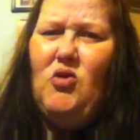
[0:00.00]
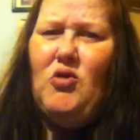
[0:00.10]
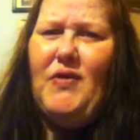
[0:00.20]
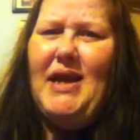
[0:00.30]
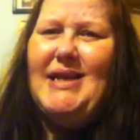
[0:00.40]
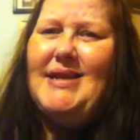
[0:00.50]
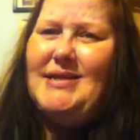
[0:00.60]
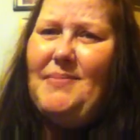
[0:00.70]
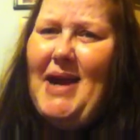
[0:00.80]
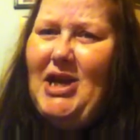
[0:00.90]
or the
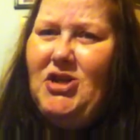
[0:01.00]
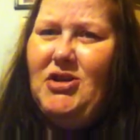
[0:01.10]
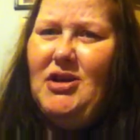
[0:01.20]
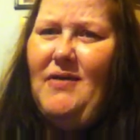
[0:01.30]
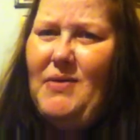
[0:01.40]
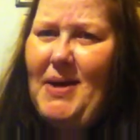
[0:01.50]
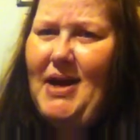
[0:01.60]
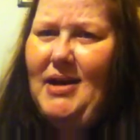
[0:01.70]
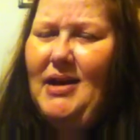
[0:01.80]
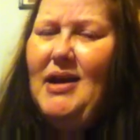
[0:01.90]
anticipation of the
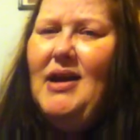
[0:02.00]
pain,